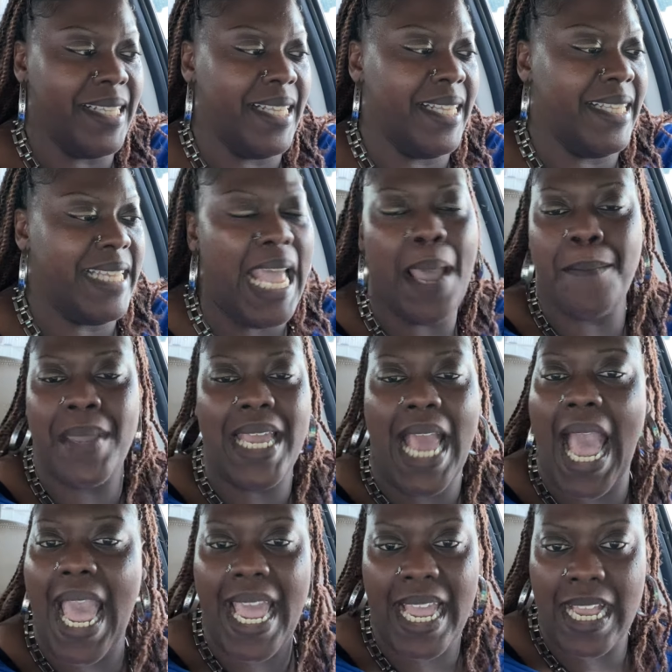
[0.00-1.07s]
that means
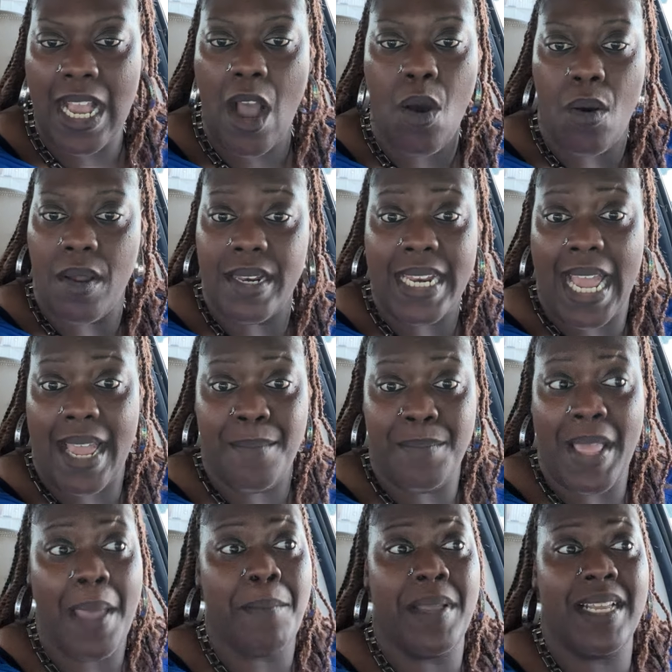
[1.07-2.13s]
I ain't gone. That,
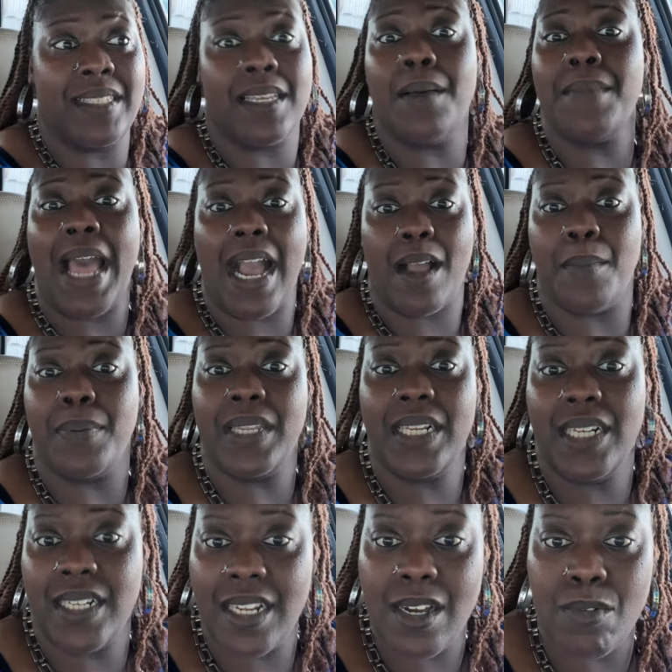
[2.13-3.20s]
that means I'm not
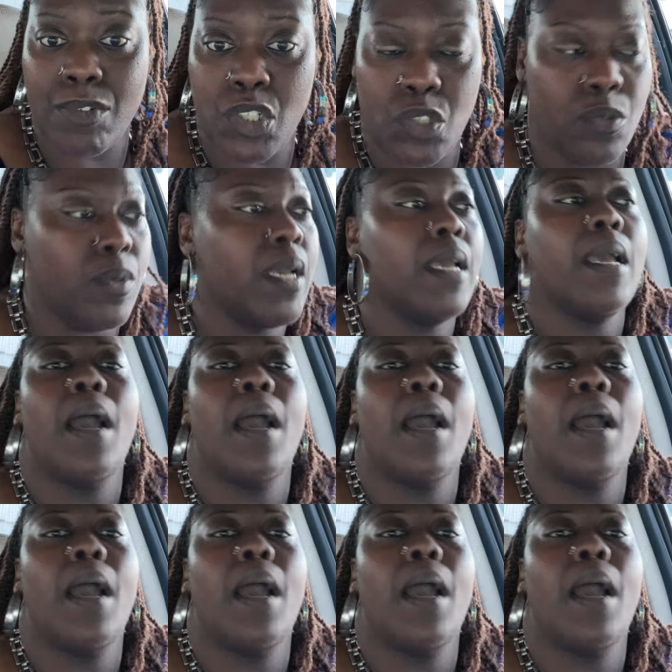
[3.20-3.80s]
completely done with you.